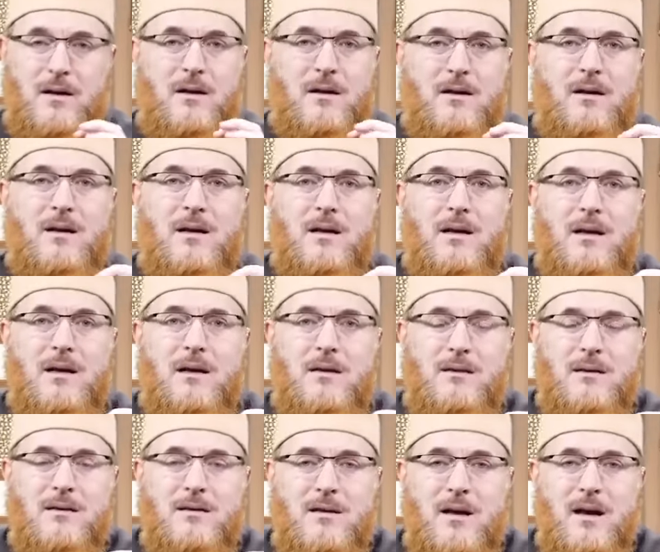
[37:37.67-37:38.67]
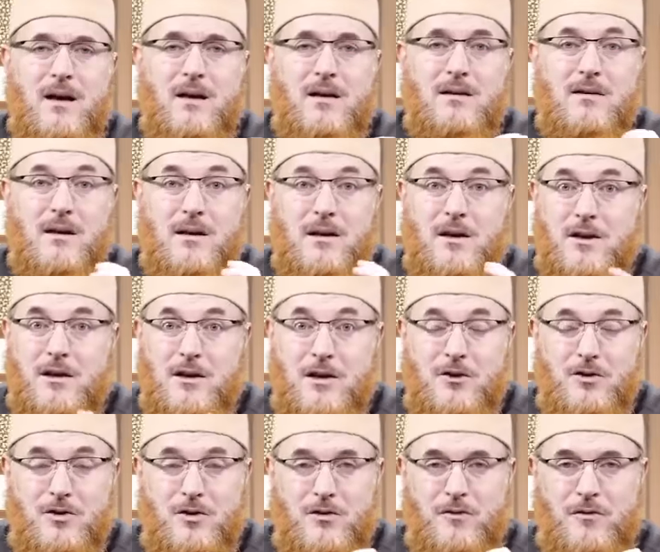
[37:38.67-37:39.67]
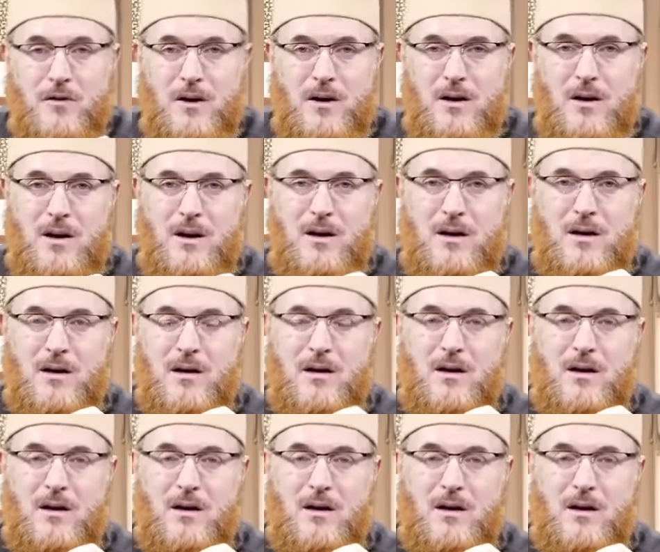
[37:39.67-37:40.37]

they criticize the creation of Allah